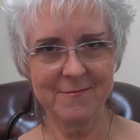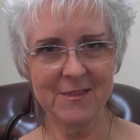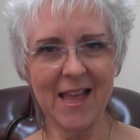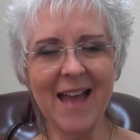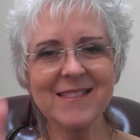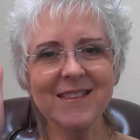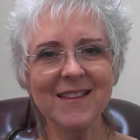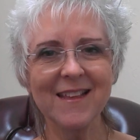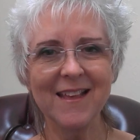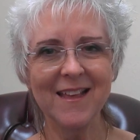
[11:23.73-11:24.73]
That
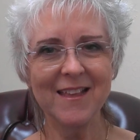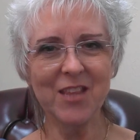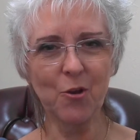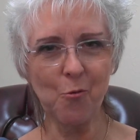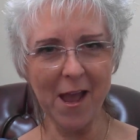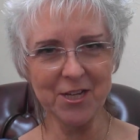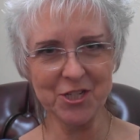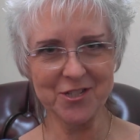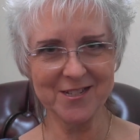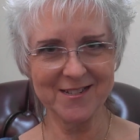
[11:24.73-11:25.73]
the
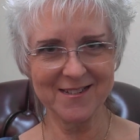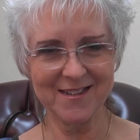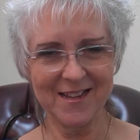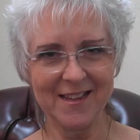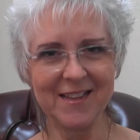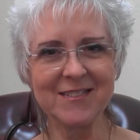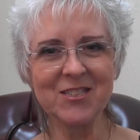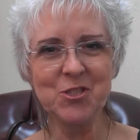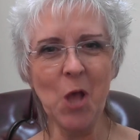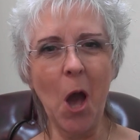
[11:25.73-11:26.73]
question
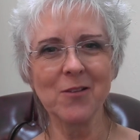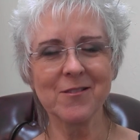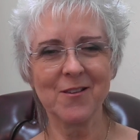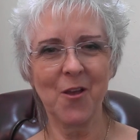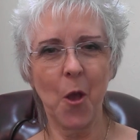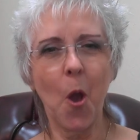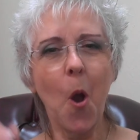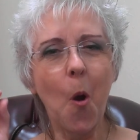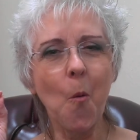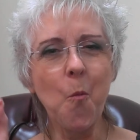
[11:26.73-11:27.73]
is not
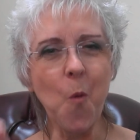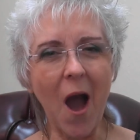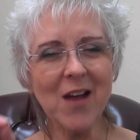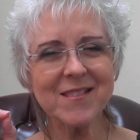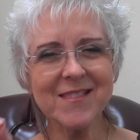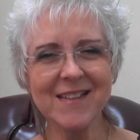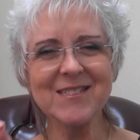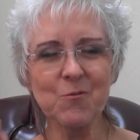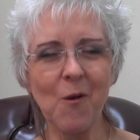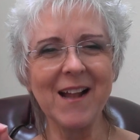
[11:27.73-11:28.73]
what
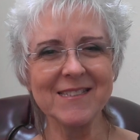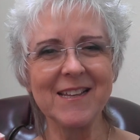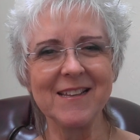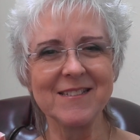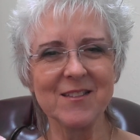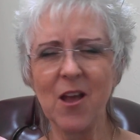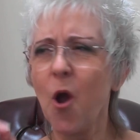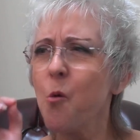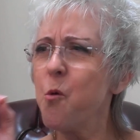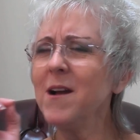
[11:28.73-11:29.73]
this world is.
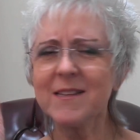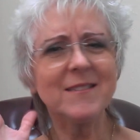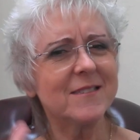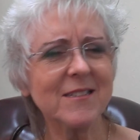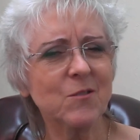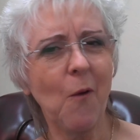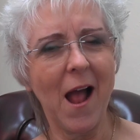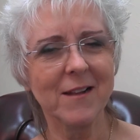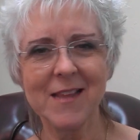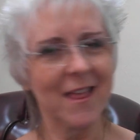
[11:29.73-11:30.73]
What is this
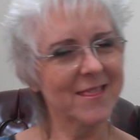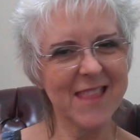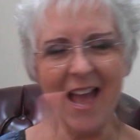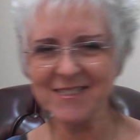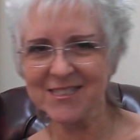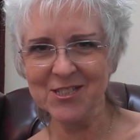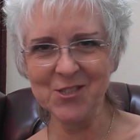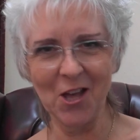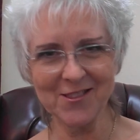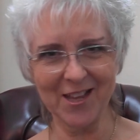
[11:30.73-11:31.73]
world? That's
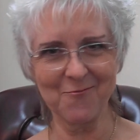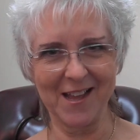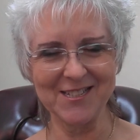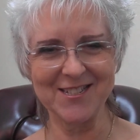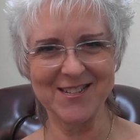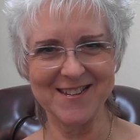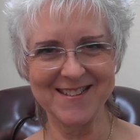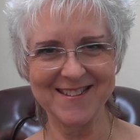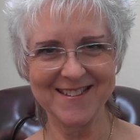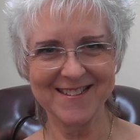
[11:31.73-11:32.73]
not the question.